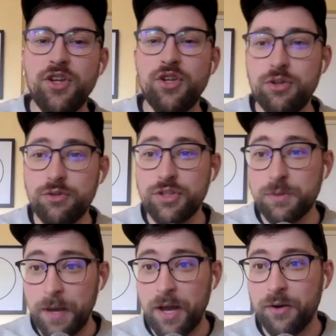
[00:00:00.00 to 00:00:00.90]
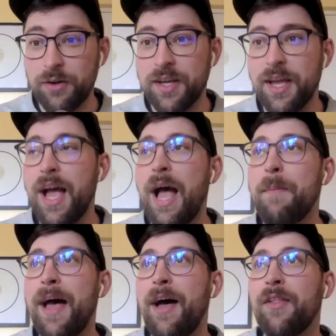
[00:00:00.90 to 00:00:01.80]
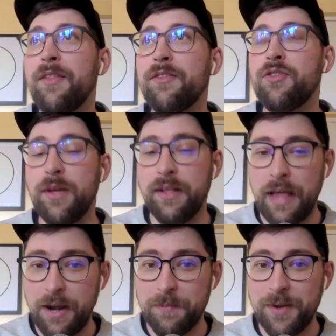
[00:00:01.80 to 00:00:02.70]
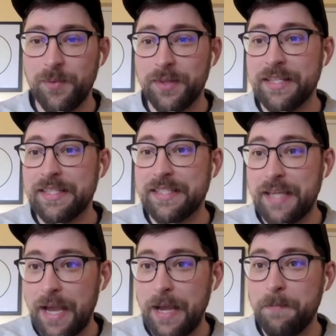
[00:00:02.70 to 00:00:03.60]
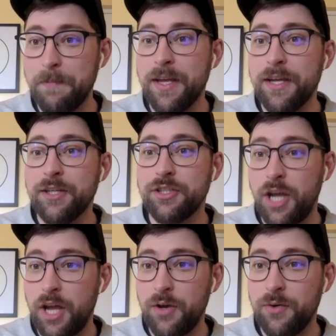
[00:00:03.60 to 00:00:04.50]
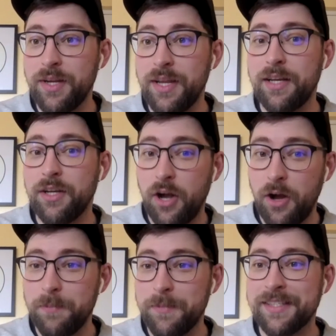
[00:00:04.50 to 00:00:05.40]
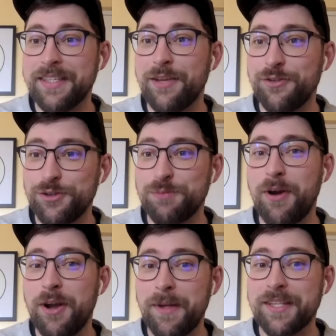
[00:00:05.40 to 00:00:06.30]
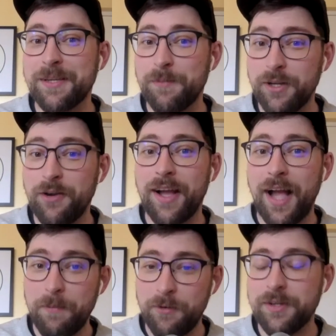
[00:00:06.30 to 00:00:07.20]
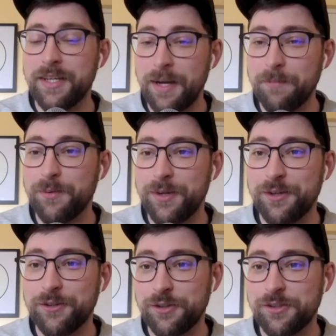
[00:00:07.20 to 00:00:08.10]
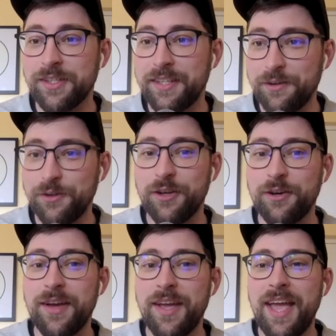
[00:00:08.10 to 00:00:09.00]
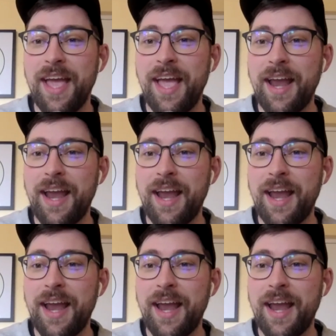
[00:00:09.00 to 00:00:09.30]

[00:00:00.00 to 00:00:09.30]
You spoke about doing Letterman with the same tone and calmness as you spoke about someone going, I'm going to come to one of your shows and kill you. Yeah.